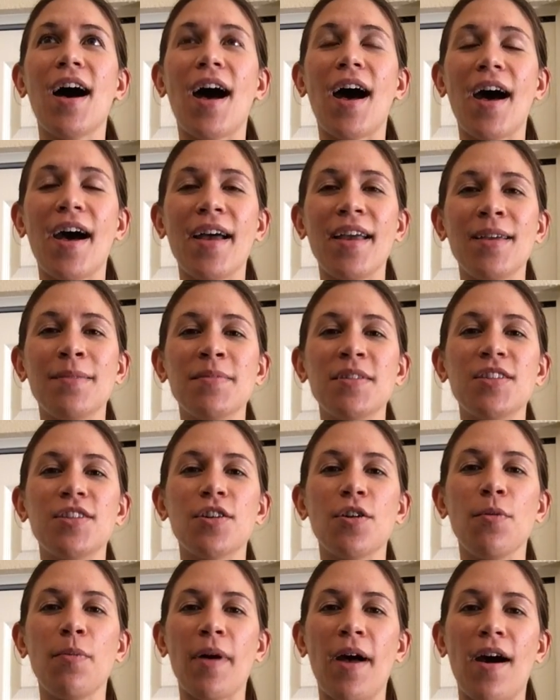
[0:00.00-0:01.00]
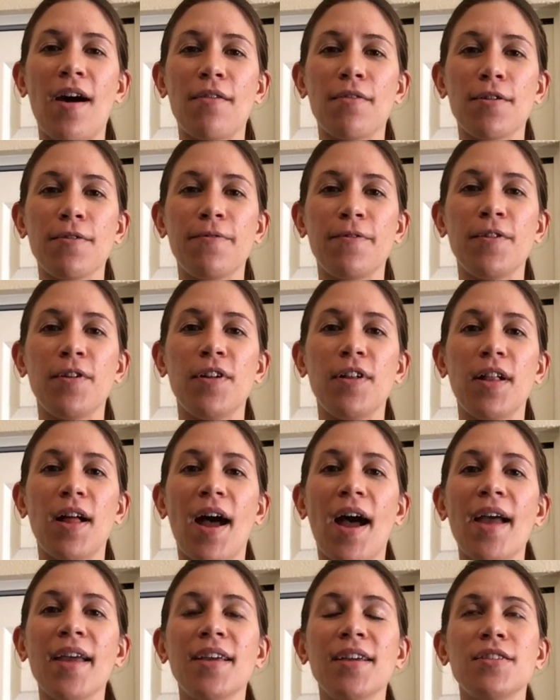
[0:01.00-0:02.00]
I am so powerful.
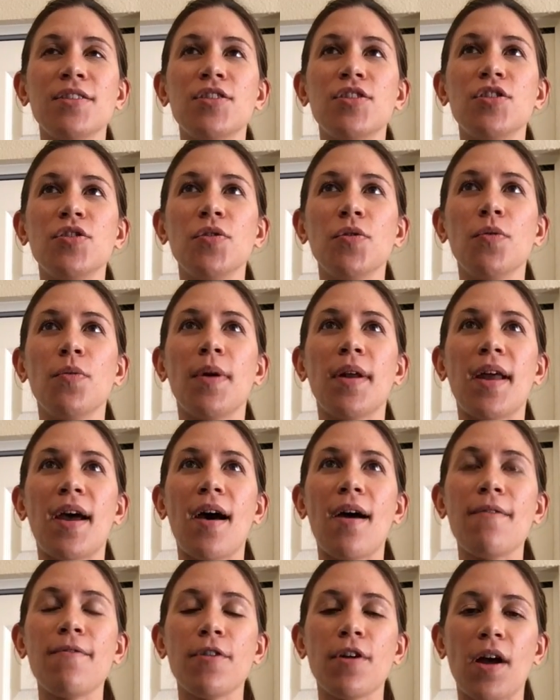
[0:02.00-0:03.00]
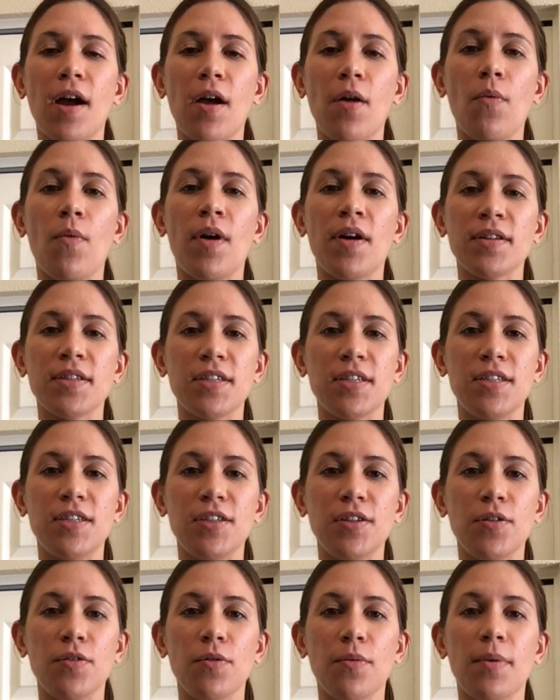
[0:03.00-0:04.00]
I can do whatever I want to
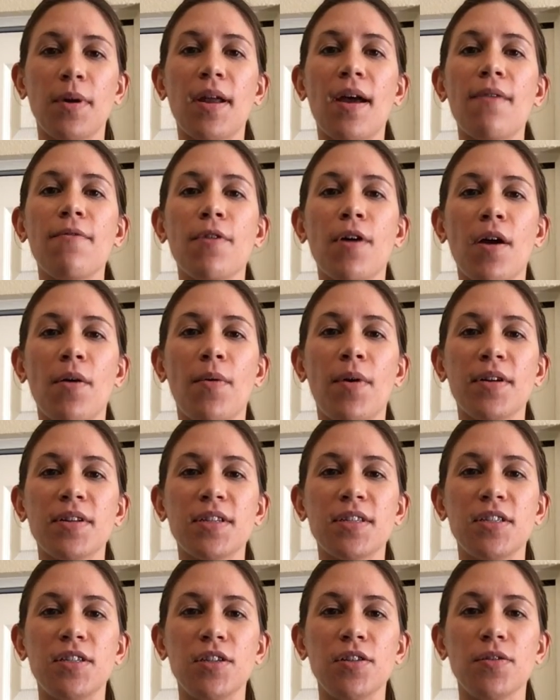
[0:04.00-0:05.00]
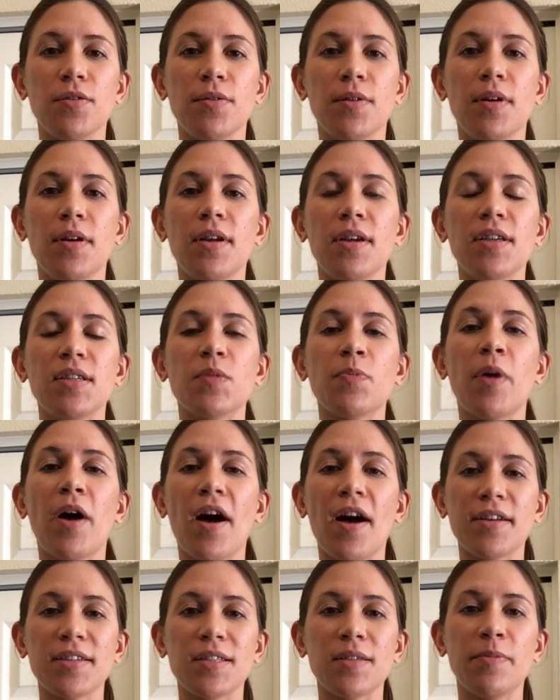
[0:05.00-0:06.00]
do. Whatever I want to do is
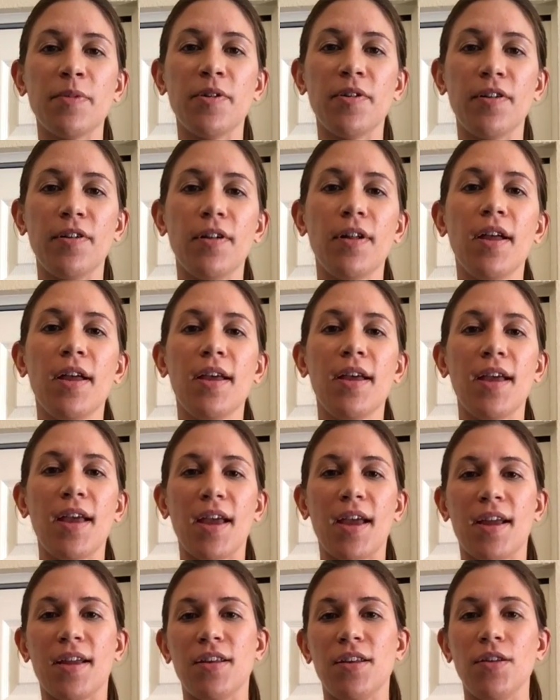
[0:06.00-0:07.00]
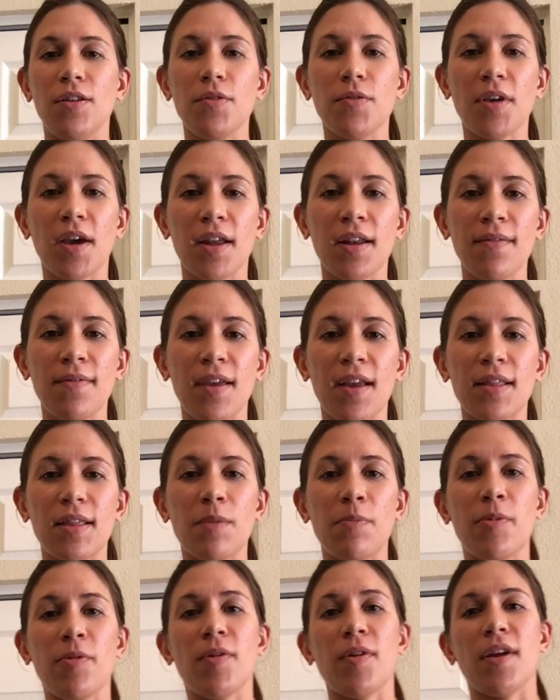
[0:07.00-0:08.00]
possible. And you kind of get the
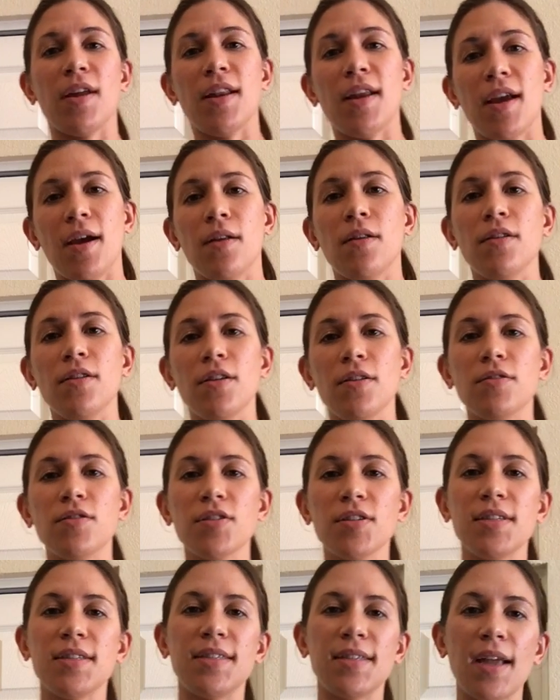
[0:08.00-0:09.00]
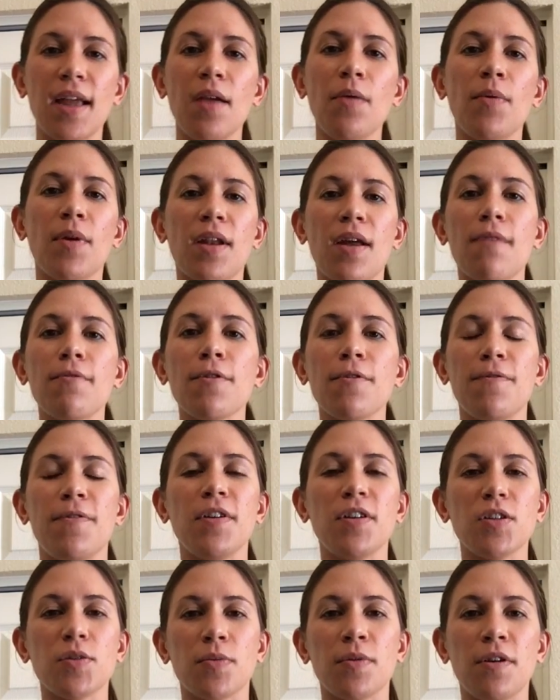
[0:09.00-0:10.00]
point. And just say whatever
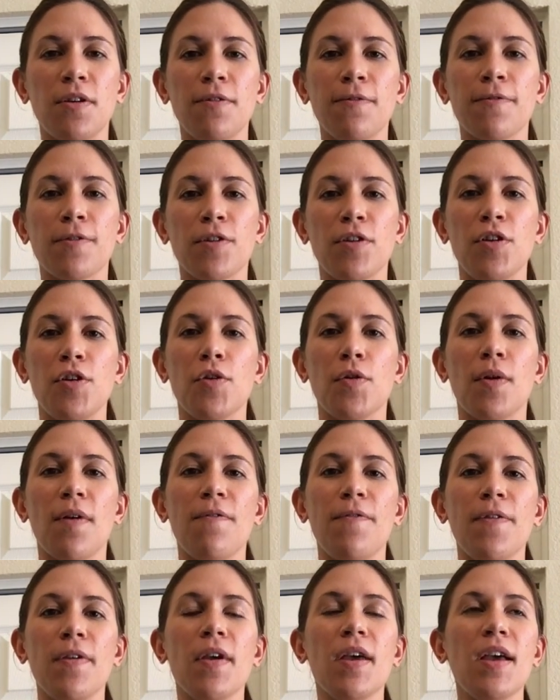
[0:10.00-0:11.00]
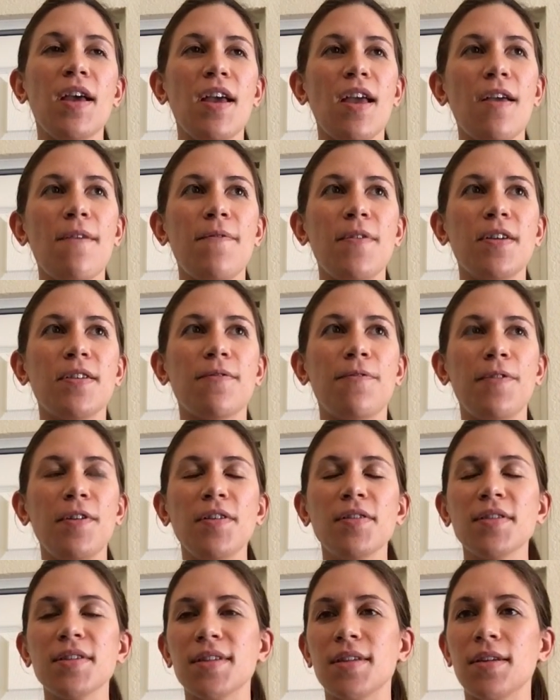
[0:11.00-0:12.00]
feels real for you. If it
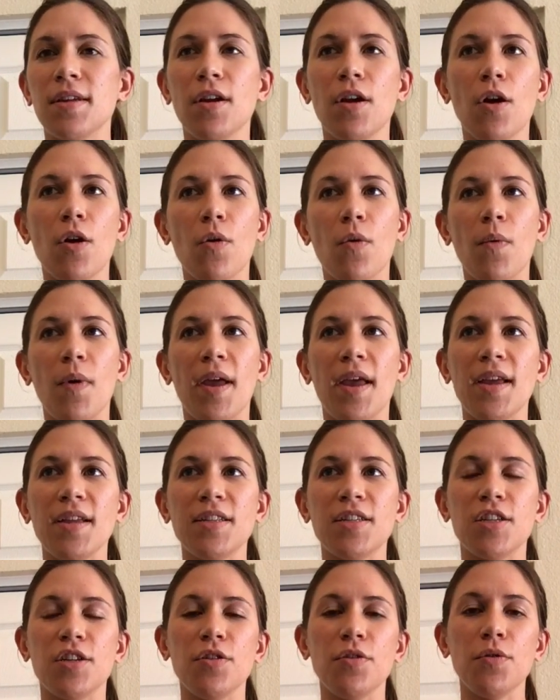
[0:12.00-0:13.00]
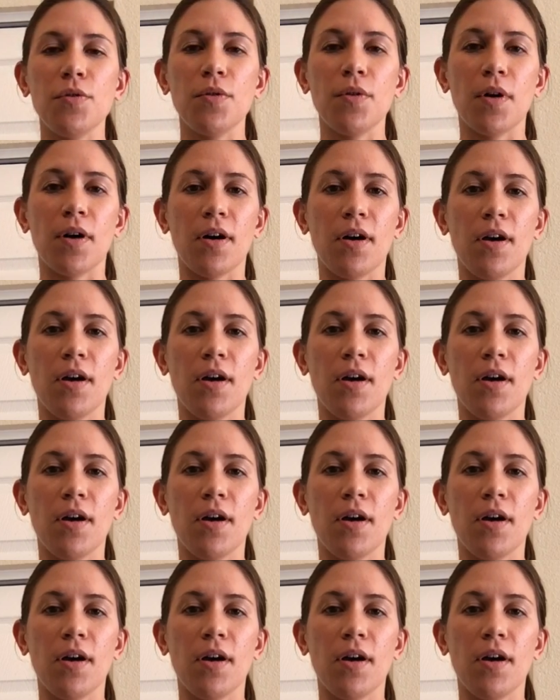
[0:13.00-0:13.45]
feels way too